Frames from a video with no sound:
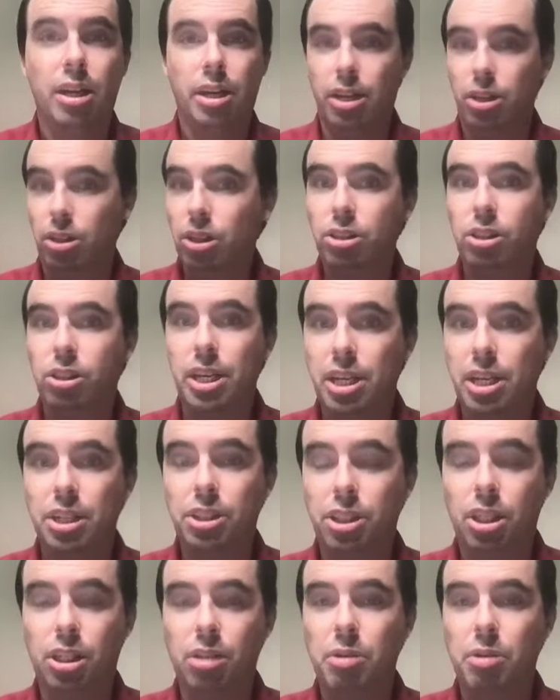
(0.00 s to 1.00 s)
It looks like
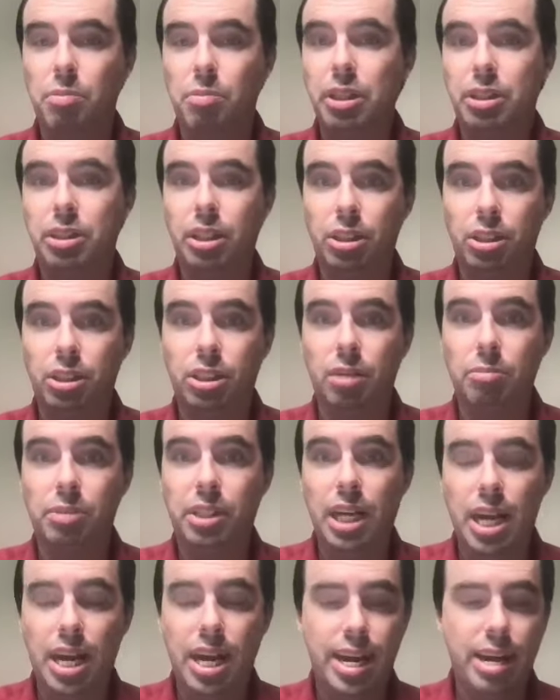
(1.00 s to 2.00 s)
he's going to be missing some
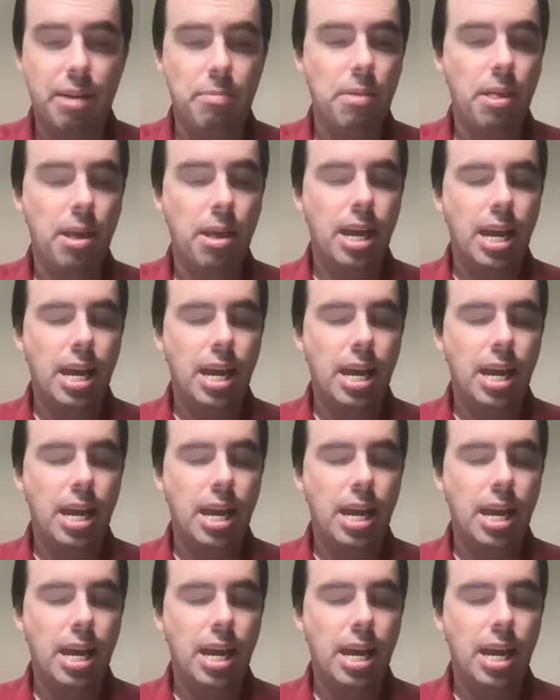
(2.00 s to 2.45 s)
time.